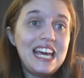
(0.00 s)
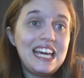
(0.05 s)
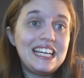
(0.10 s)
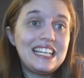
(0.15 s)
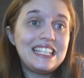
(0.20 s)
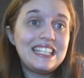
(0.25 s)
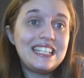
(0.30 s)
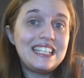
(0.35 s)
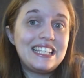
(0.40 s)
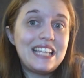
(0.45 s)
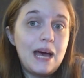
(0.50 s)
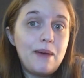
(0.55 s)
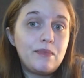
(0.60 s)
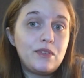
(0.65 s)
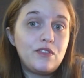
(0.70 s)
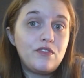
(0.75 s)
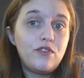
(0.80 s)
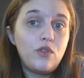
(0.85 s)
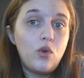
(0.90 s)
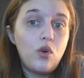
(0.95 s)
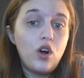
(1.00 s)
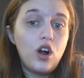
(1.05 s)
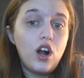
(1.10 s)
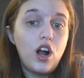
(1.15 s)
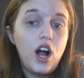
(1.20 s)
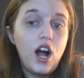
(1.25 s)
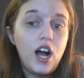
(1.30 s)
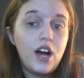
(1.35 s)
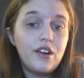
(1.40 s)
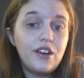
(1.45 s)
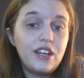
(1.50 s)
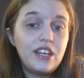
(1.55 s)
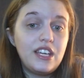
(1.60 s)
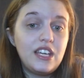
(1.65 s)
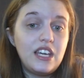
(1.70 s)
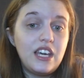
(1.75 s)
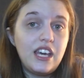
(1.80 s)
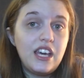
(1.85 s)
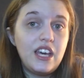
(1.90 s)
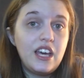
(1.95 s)
except for
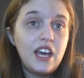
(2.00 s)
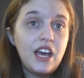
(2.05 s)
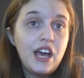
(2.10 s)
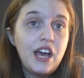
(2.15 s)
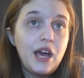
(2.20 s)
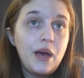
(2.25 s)
Haruhi